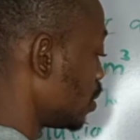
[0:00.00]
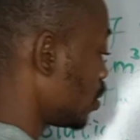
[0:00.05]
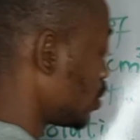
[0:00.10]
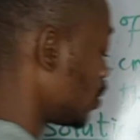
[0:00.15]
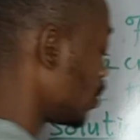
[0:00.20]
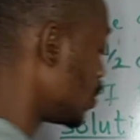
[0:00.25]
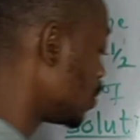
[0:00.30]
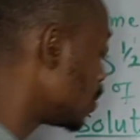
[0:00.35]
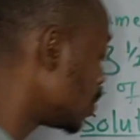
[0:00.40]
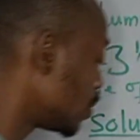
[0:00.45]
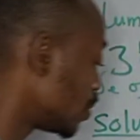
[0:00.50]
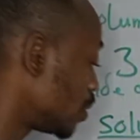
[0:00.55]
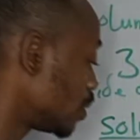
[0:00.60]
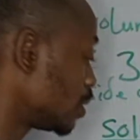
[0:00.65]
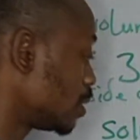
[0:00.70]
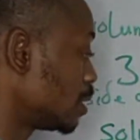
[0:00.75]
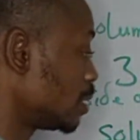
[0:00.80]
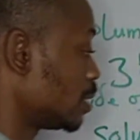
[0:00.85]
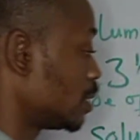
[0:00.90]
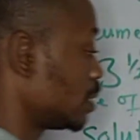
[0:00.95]
2
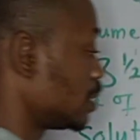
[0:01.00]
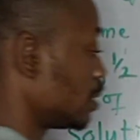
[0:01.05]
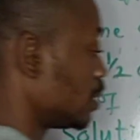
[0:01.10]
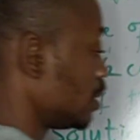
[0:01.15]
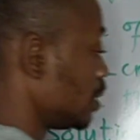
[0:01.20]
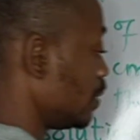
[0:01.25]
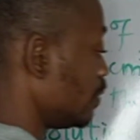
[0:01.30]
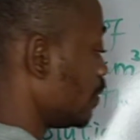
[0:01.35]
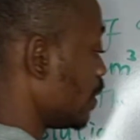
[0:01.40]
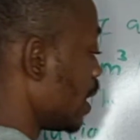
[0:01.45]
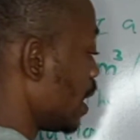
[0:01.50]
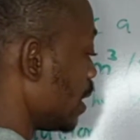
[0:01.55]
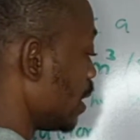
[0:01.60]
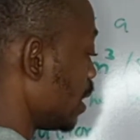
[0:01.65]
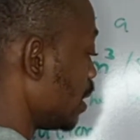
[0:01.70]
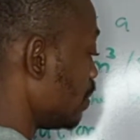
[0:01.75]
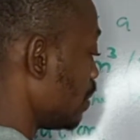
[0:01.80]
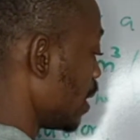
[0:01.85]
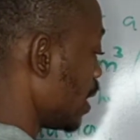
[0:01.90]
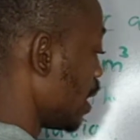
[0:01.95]

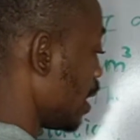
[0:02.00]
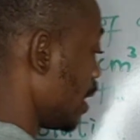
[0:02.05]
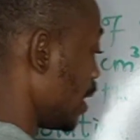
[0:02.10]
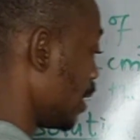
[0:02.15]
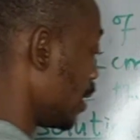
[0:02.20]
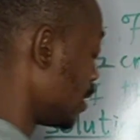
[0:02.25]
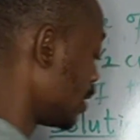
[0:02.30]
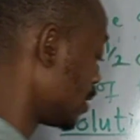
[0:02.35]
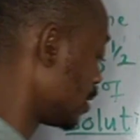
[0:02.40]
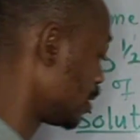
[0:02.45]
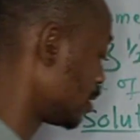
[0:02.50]
divided by